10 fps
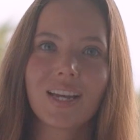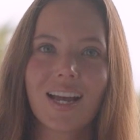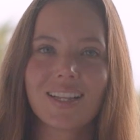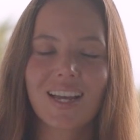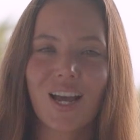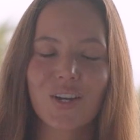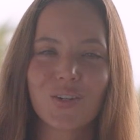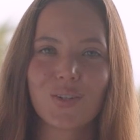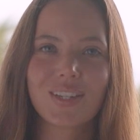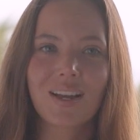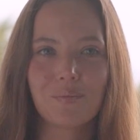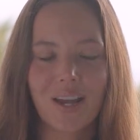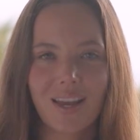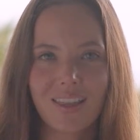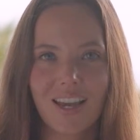that I could come
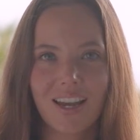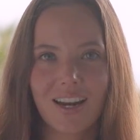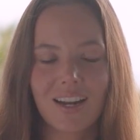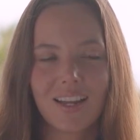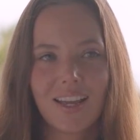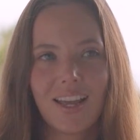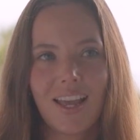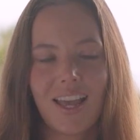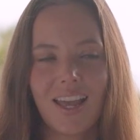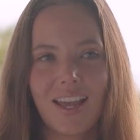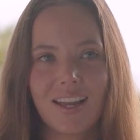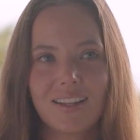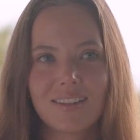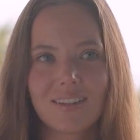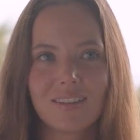back there
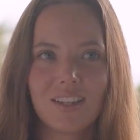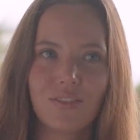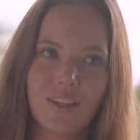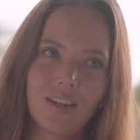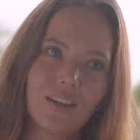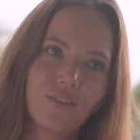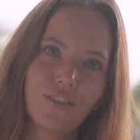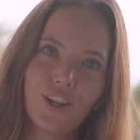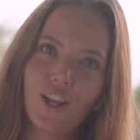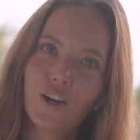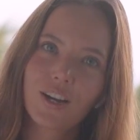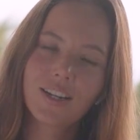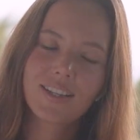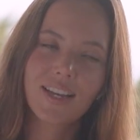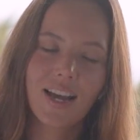and live there for a longer
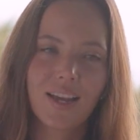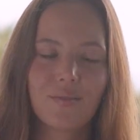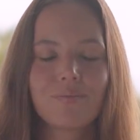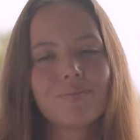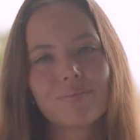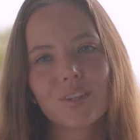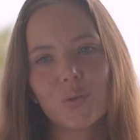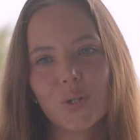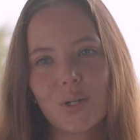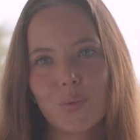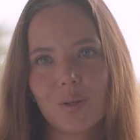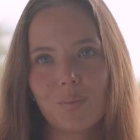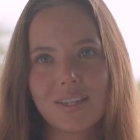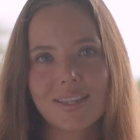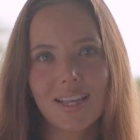time when we'll
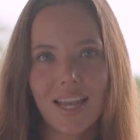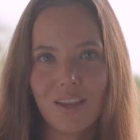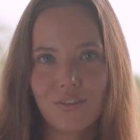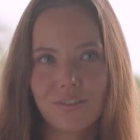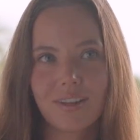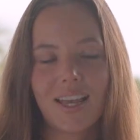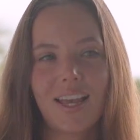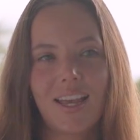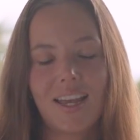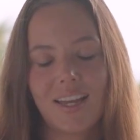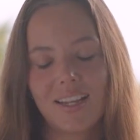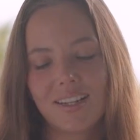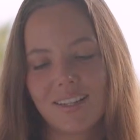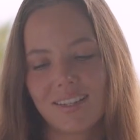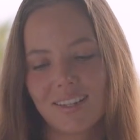be safe
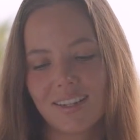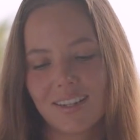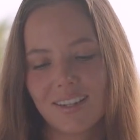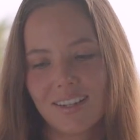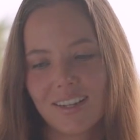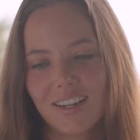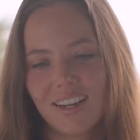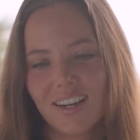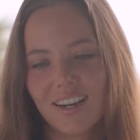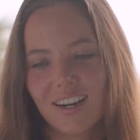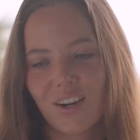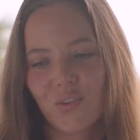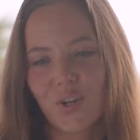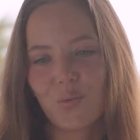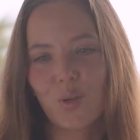and
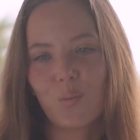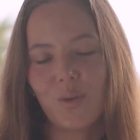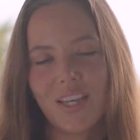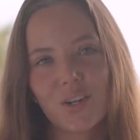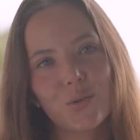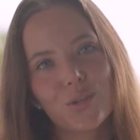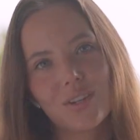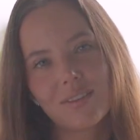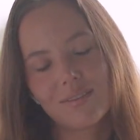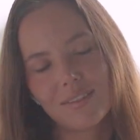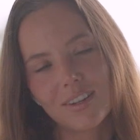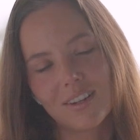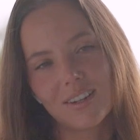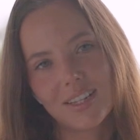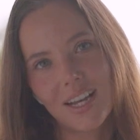when will be a good
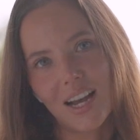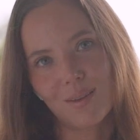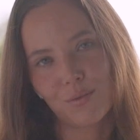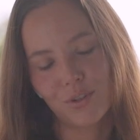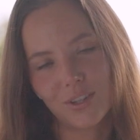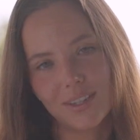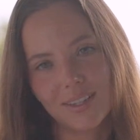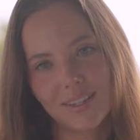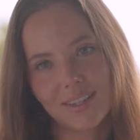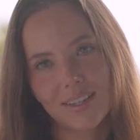time for this.